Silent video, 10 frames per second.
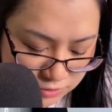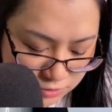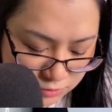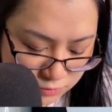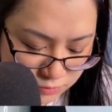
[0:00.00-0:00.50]

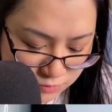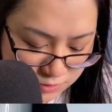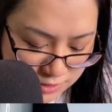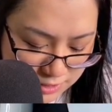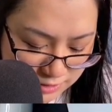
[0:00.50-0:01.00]
to
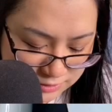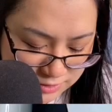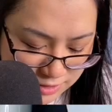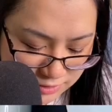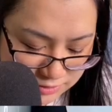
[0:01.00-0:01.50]
the
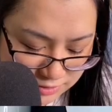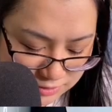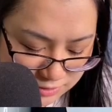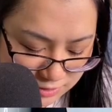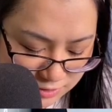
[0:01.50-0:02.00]

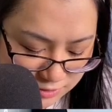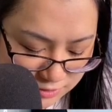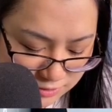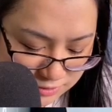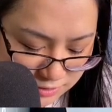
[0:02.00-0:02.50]
x-axis here,
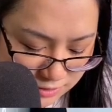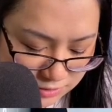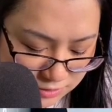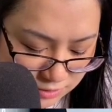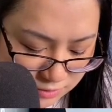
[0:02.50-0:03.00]
like
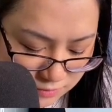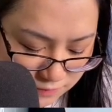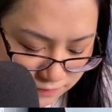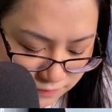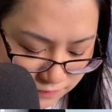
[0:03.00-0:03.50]
so,
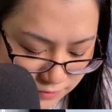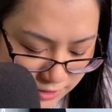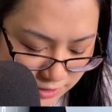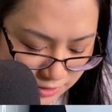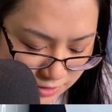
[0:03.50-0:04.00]
right?